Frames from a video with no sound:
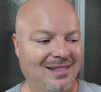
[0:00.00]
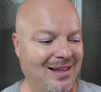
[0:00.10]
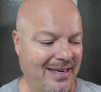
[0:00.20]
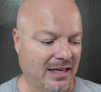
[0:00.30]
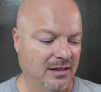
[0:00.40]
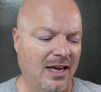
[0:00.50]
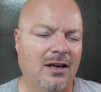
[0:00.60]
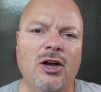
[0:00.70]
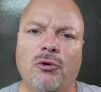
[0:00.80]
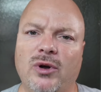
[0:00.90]
like a
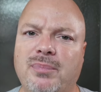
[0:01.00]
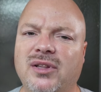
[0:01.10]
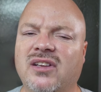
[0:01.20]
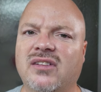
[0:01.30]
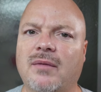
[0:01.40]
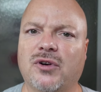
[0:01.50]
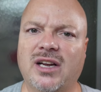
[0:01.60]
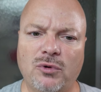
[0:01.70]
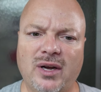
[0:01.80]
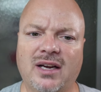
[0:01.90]
lot. We put this up for
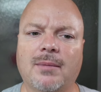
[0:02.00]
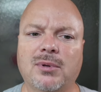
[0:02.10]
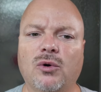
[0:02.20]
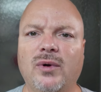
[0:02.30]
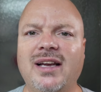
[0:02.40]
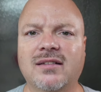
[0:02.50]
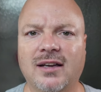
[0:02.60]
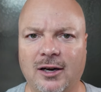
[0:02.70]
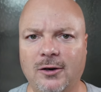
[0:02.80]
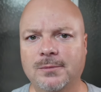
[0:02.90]
giveaway a couple of weeks
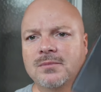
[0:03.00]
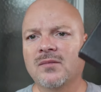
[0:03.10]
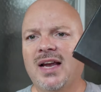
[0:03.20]
ago,